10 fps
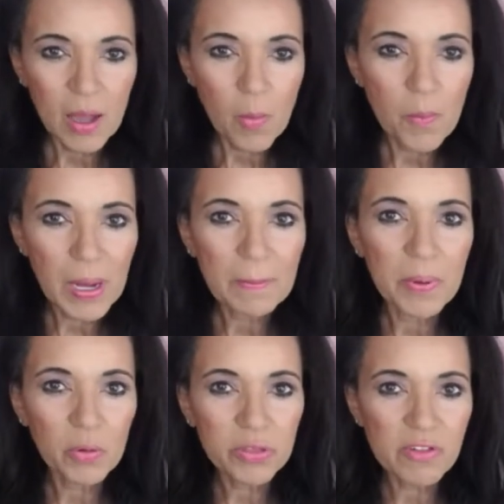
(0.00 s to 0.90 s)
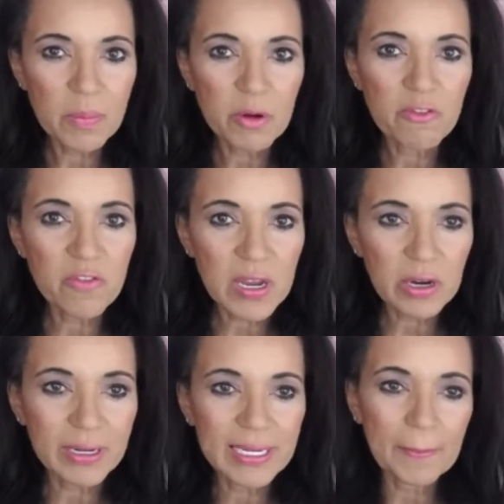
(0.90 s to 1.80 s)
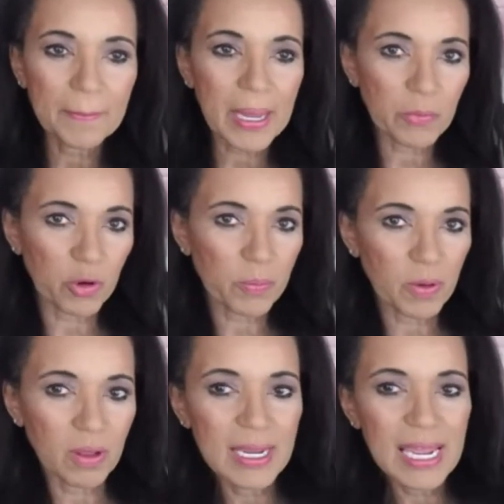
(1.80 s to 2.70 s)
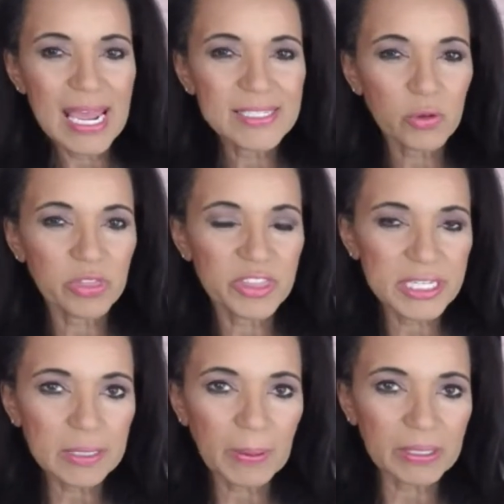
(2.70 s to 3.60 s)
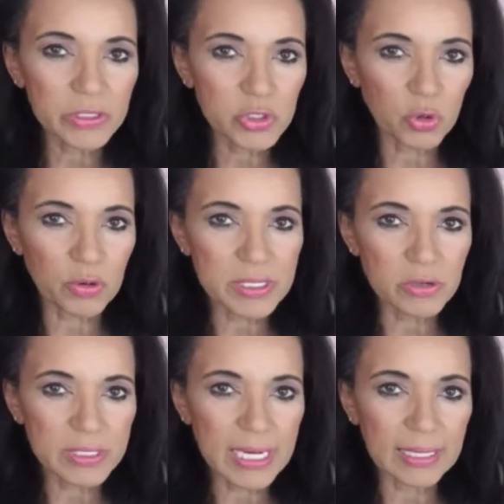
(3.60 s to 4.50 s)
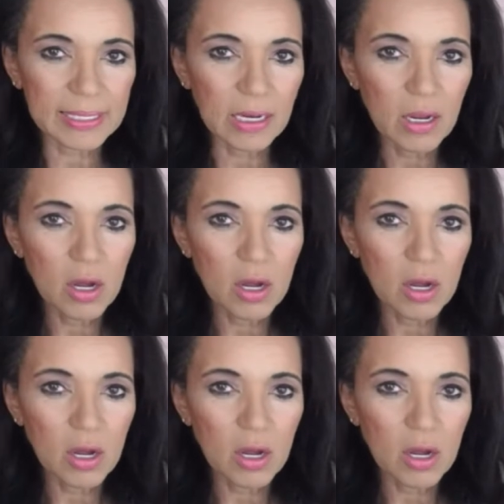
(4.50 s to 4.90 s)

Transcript: but both of them are very memorable. And so think about the stories you're telling.